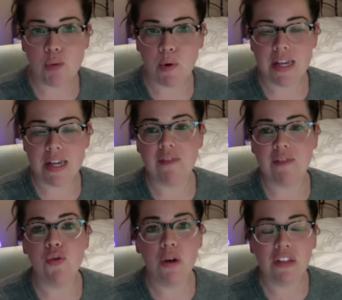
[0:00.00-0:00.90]
bonus of
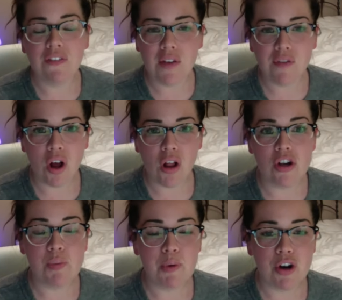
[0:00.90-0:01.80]

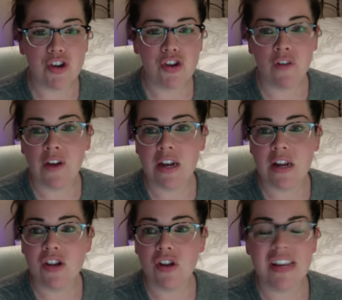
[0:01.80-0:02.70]
$25 per certified
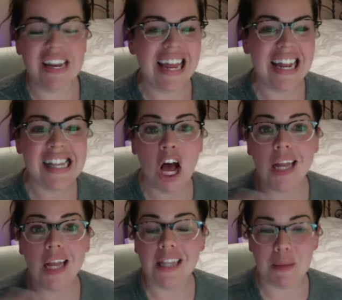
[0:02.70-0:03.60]
consultant and it's
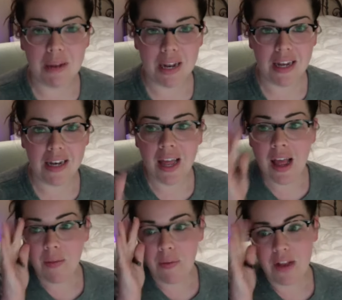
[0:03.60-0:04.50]
unlimited.
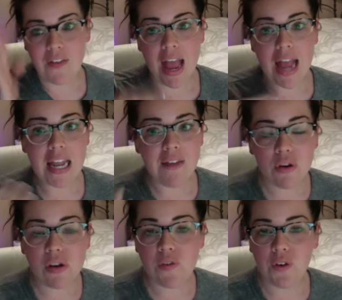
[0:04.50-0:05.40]
And if any of
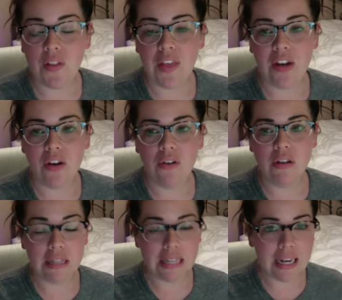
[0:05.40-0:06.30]
those frontline go to
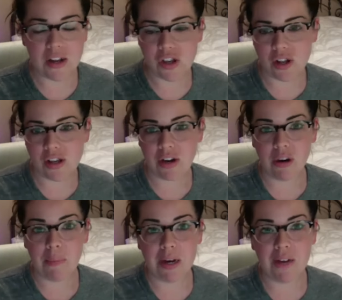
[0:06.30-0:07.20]
lead consultant or
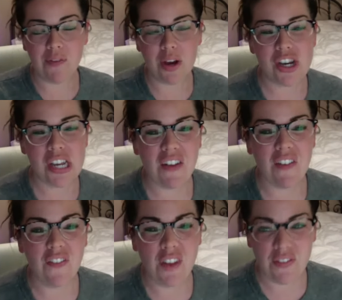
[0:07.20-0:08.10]
above, you actually get
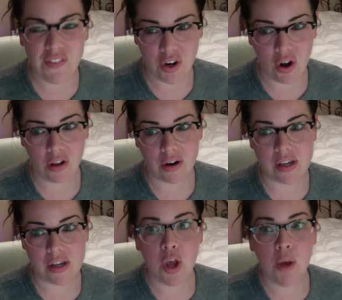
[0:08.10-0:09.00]

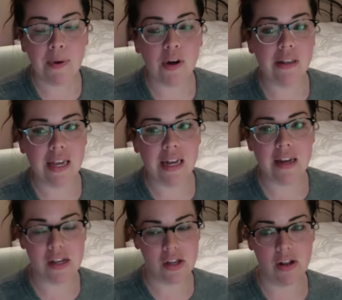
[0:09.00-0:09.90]
$50 per lead
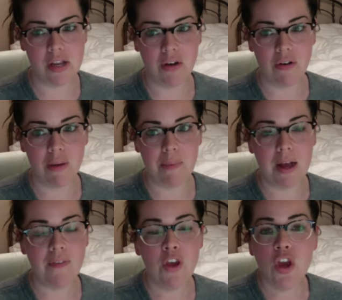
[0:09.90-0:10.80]
consultant or
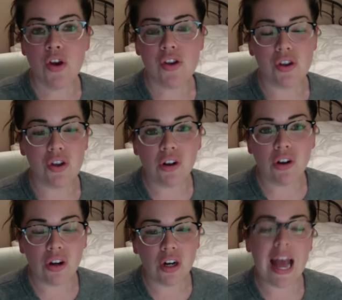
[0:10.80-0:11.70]
above. So you can
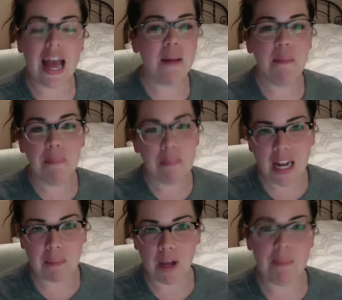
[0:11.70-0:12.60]
earn at a
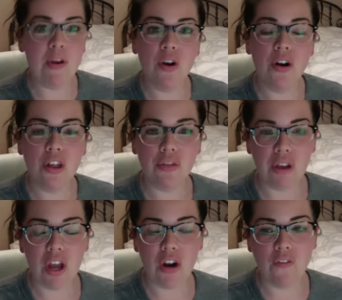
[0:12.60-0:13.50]
minimum, you'd earn a
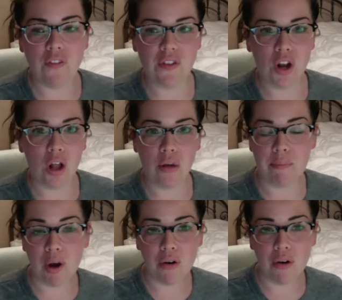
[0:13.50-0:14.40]
$350
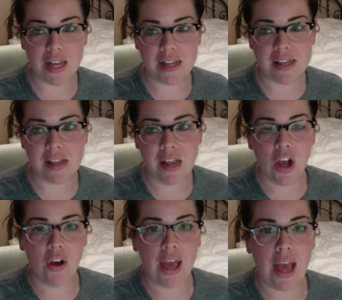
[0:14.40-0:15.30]
bonus,
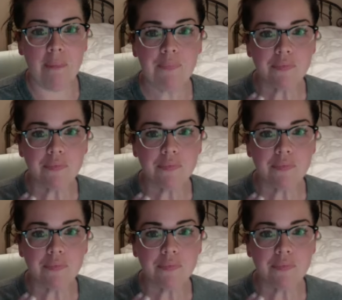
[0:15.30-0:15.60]
okay,